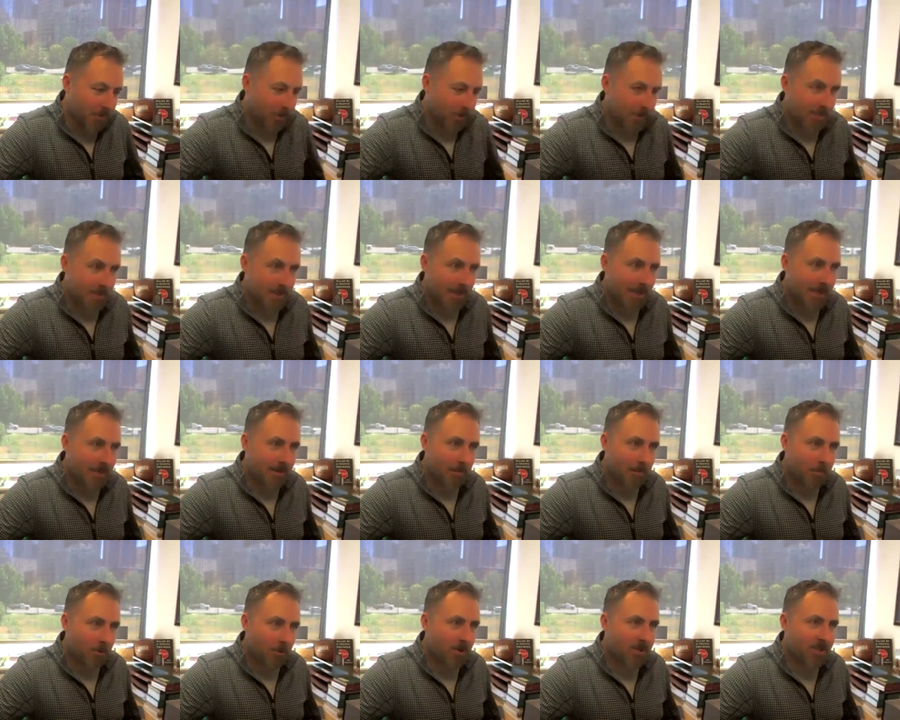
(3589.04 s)
look at the data,
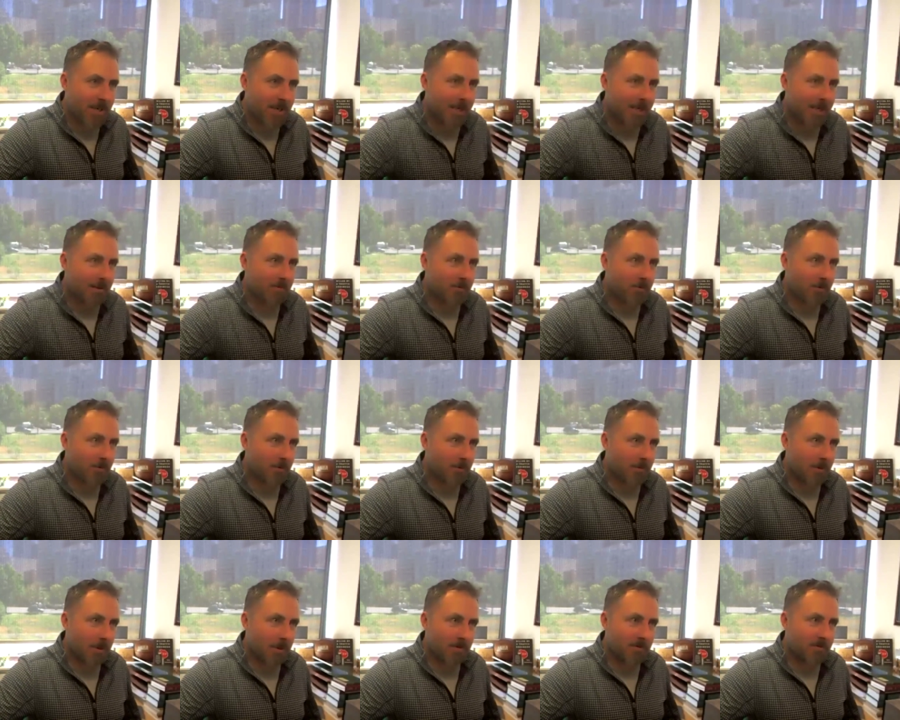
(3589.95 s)
the percent of
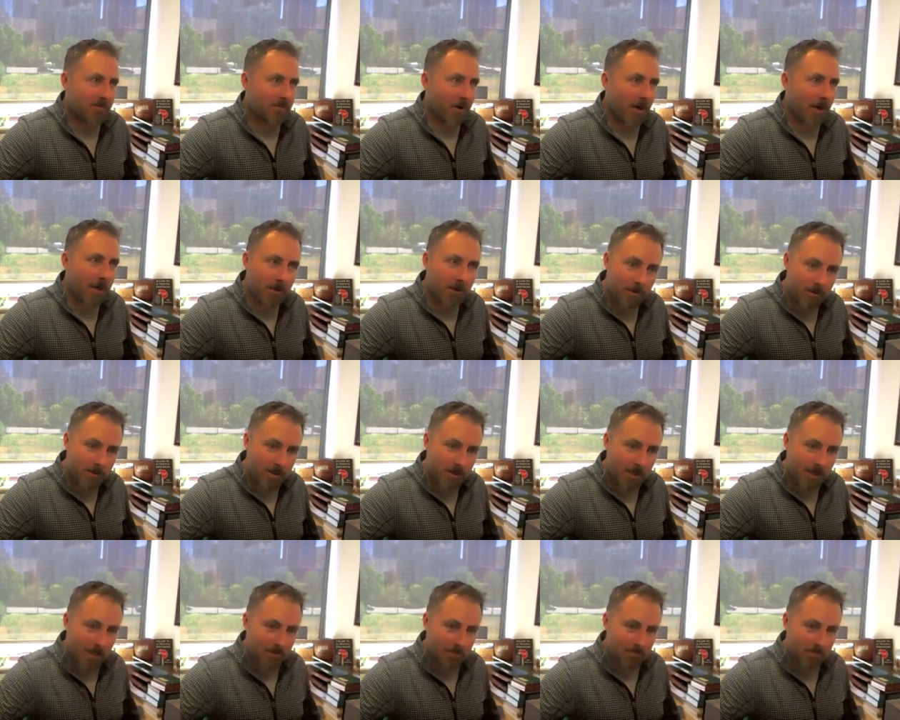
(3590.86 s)
fires
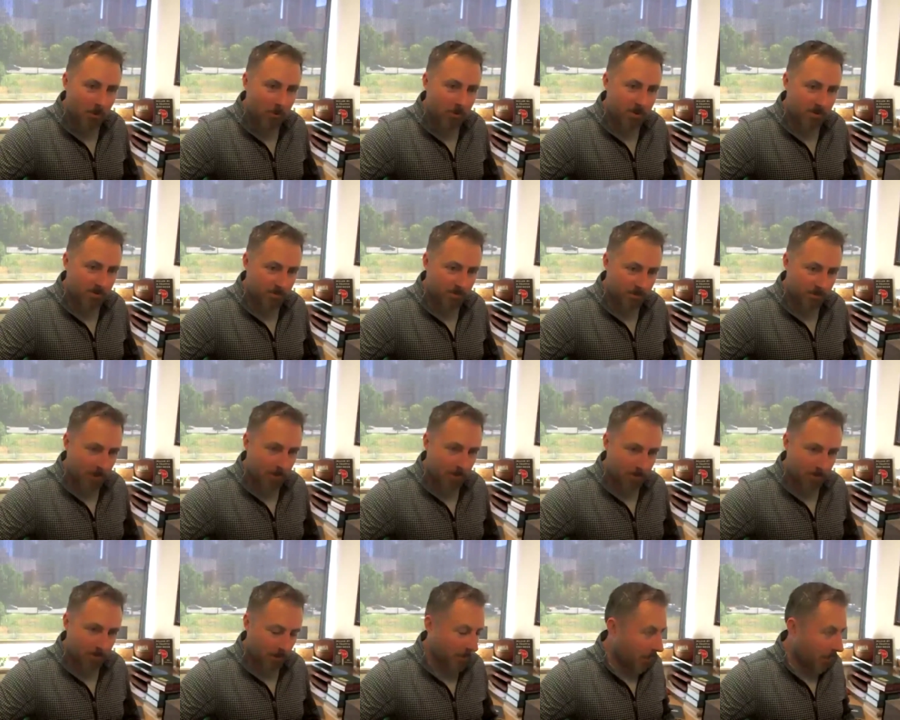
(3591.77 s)
that most
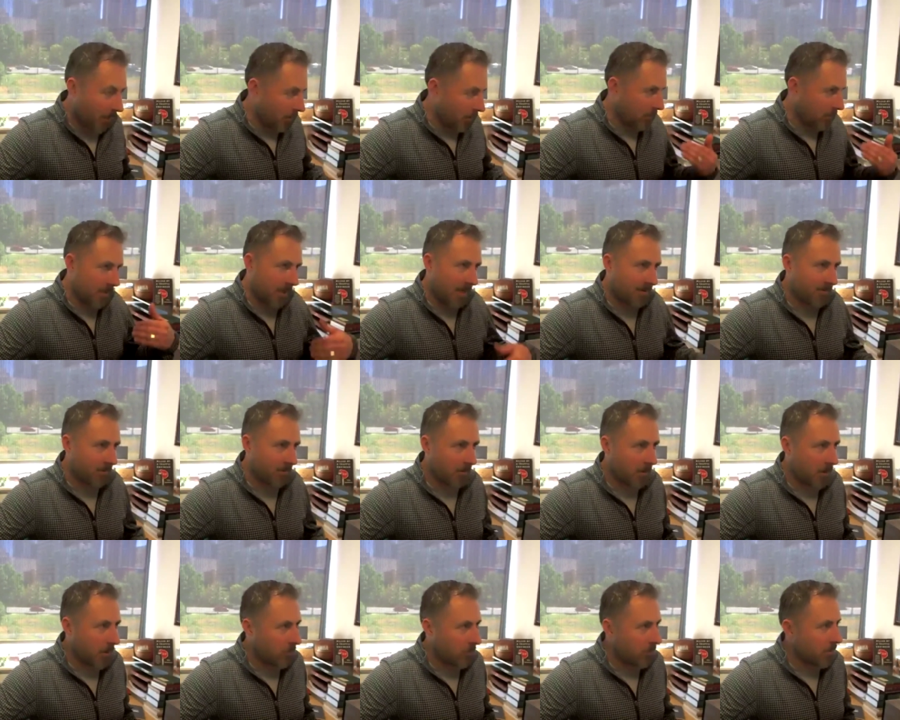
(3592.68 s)
fire, I know in
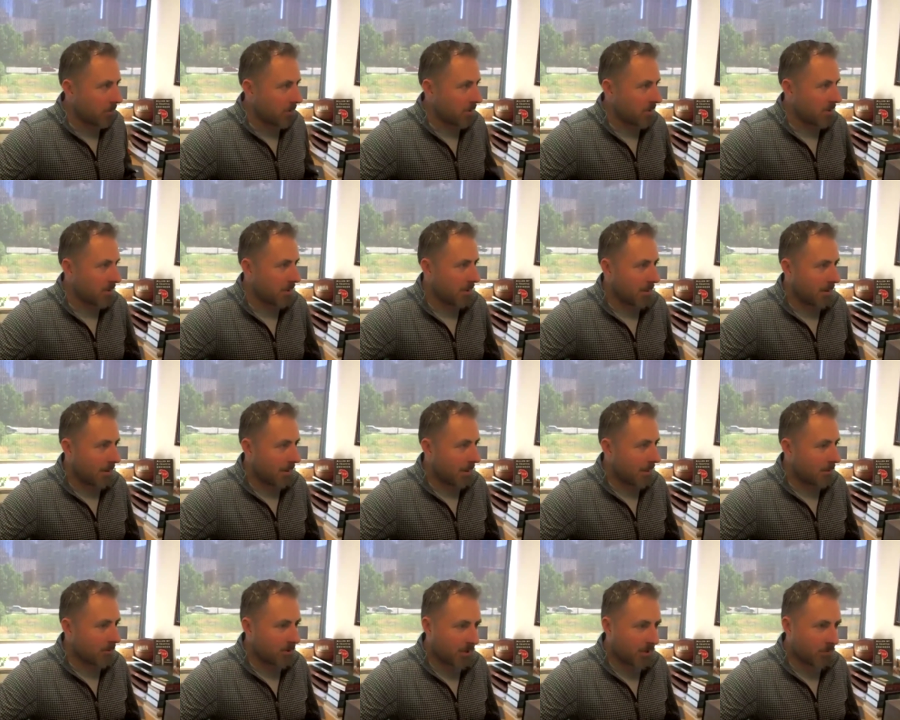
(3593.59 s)
Denver, I
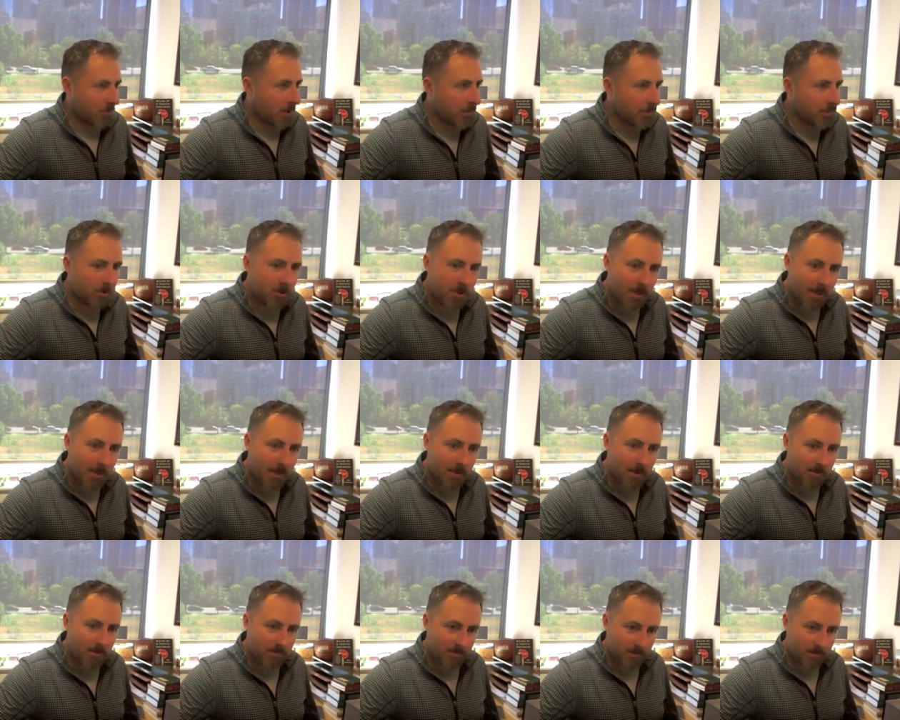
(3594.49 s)
think it was 3%
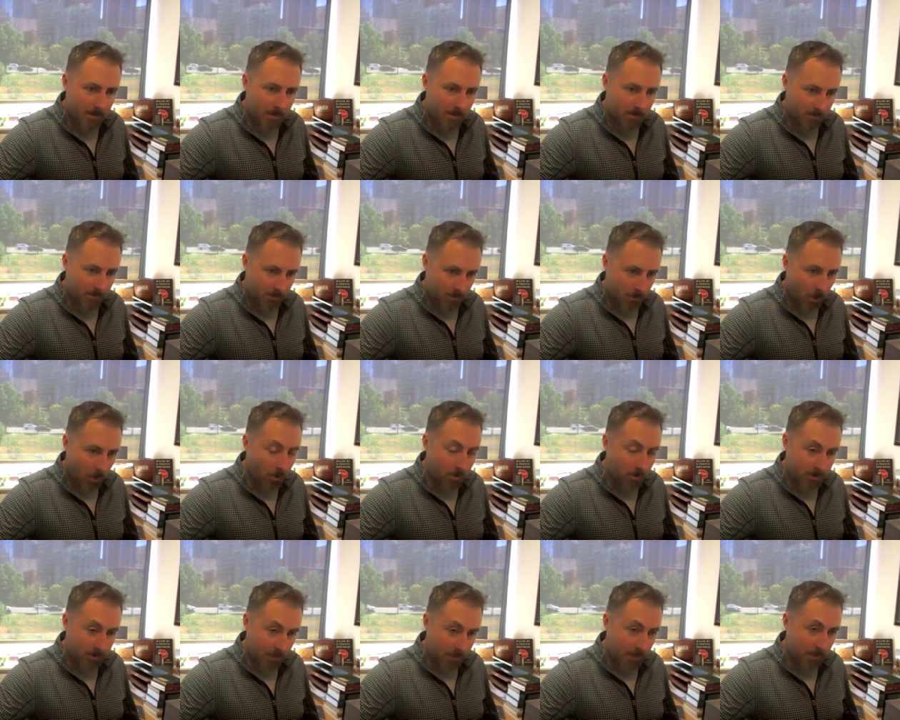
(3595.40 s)
of the
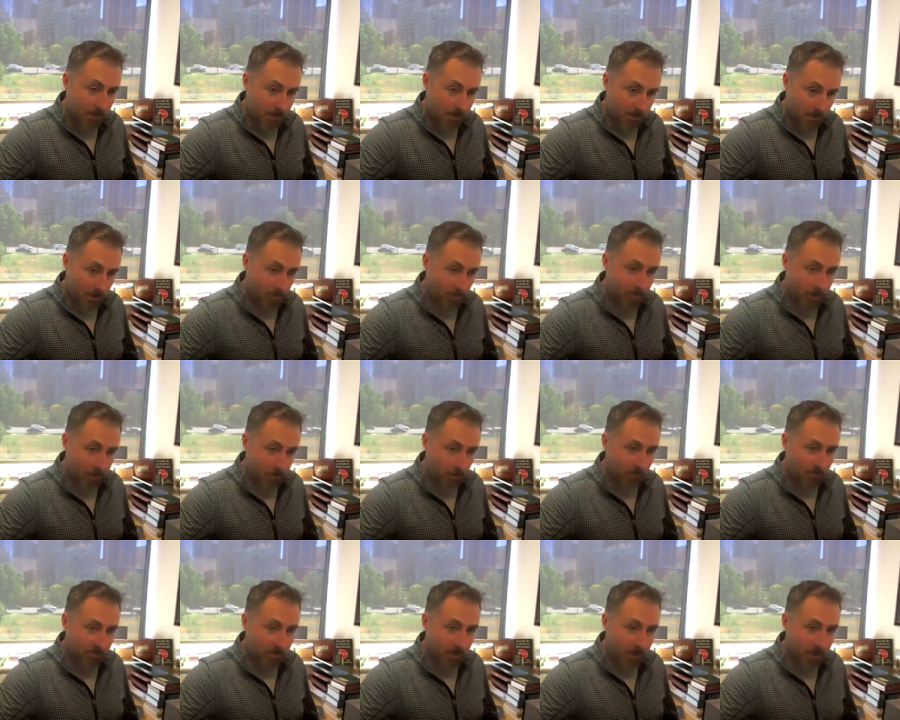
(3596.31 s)
calls they come to
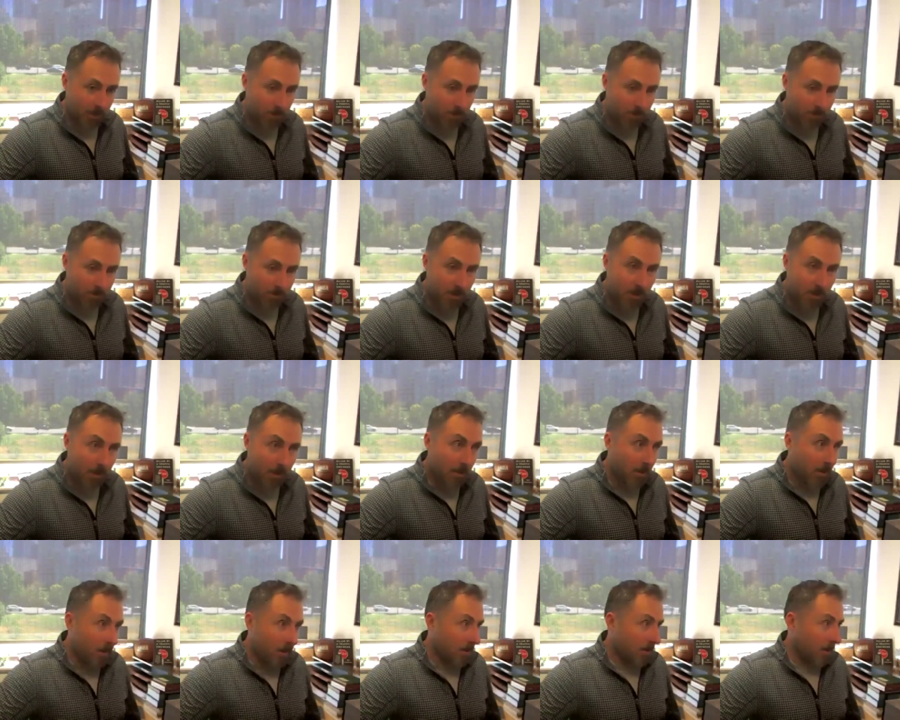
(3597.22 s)
are fires.
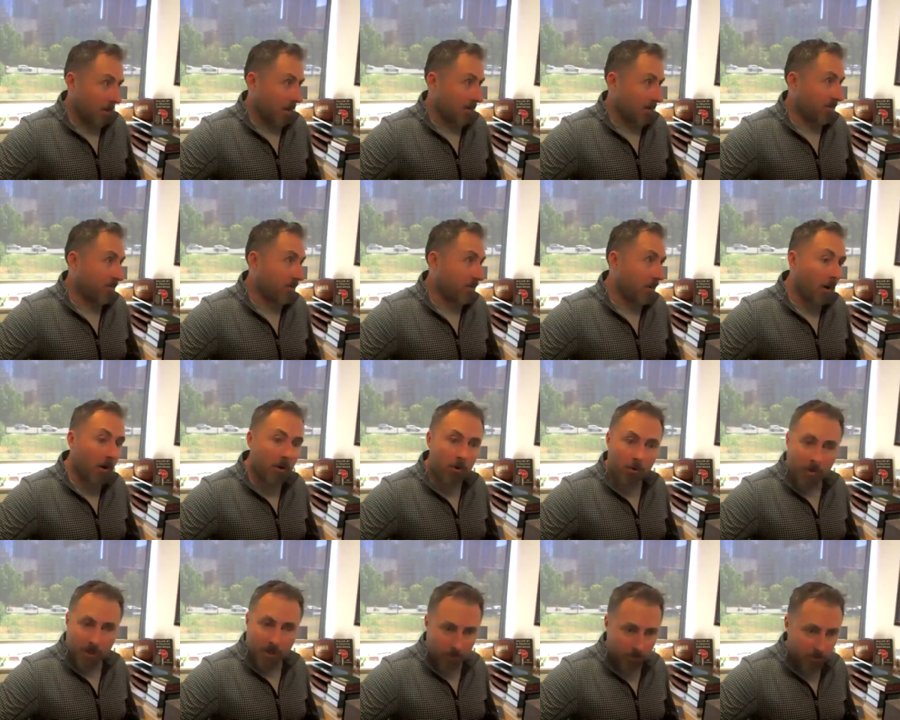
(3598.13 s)
Like far
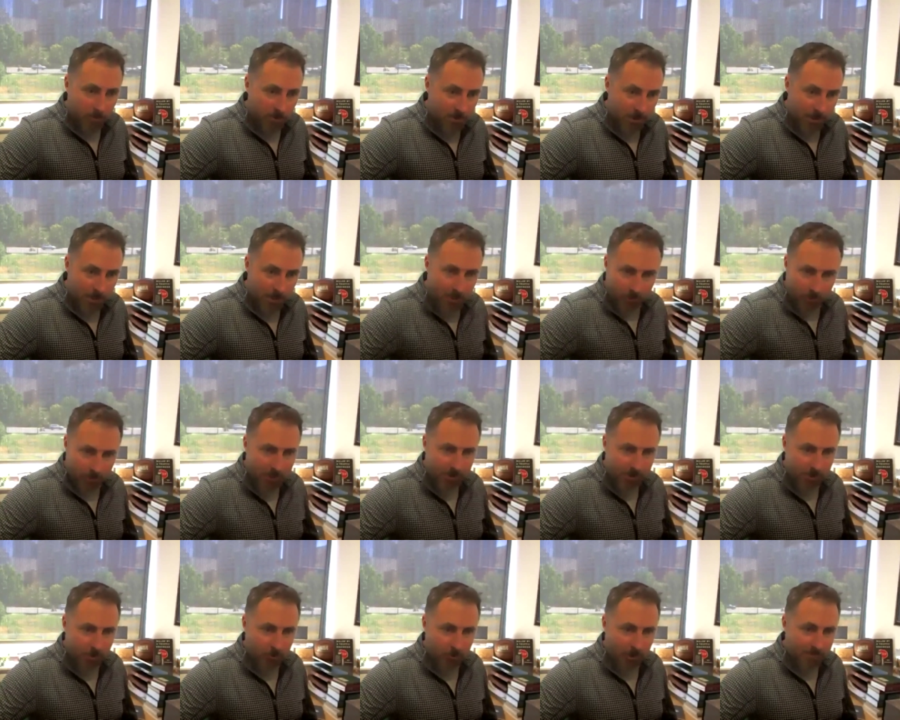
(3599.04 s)
greater percentage are
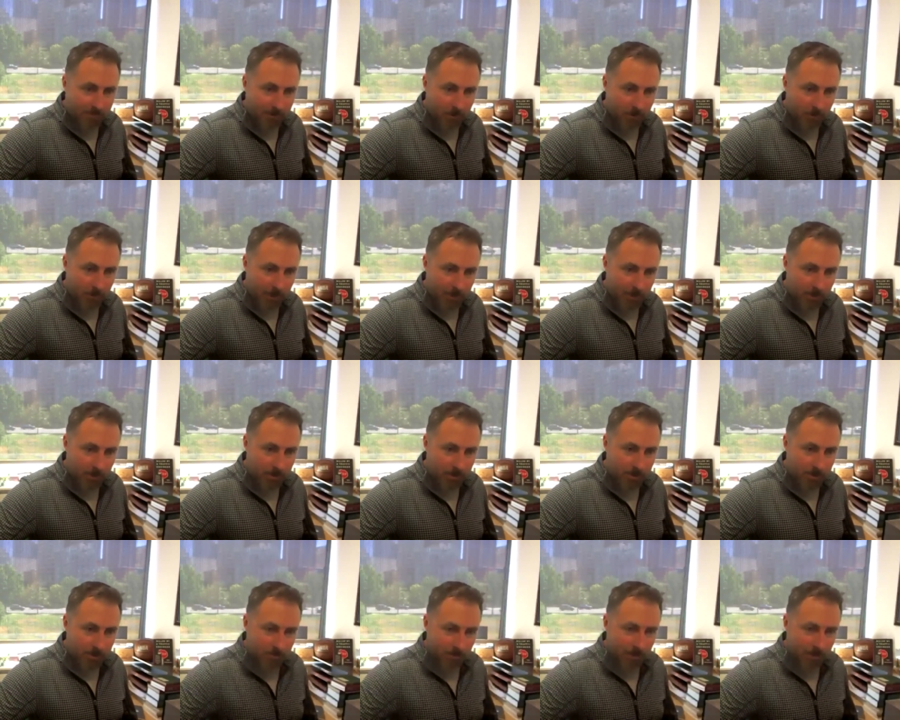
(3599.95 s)
actually traffic
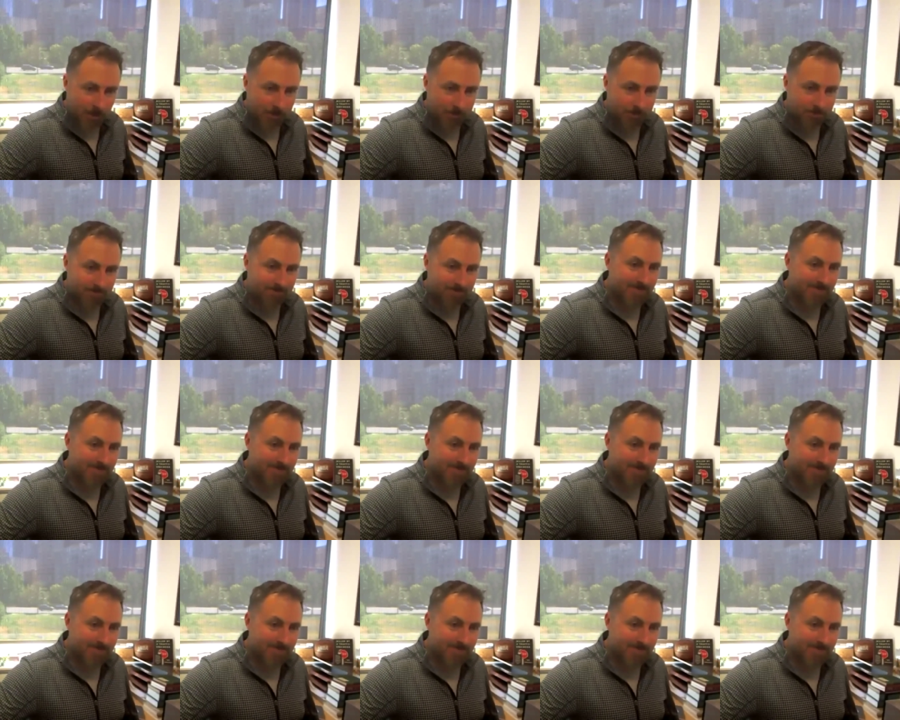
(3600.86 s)
crashes, right?